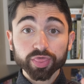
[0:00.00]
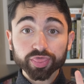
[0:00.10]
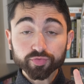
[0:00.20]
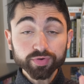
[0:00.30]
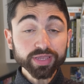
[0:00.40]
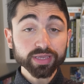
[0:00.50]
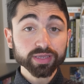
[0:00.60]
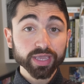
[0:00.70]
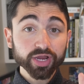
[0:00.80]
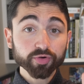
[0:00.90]

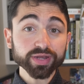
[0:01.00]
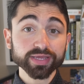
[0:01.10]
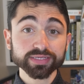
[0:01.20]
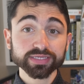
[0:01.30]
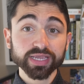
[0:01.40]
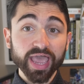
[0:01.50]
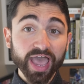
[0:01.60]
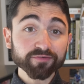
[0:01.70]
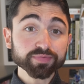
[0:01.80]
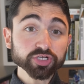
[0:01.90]
three ingredients
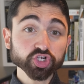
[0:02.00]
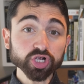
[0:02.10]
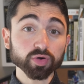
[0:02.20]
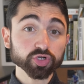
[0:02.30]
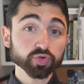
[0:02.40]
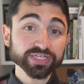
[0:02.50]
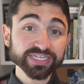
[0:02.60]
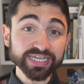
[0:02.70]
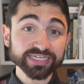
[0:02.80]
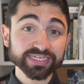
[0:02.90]
have been shown to
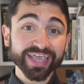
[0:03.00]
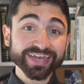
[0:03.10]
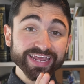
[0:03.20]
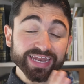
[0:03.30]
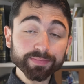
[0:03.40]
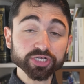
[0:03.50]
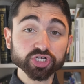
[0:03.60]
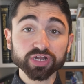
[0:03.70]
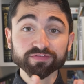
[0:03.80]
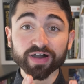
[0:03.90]
assist in
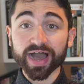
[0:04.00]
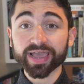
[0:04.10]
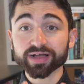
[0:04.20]
inhibition of I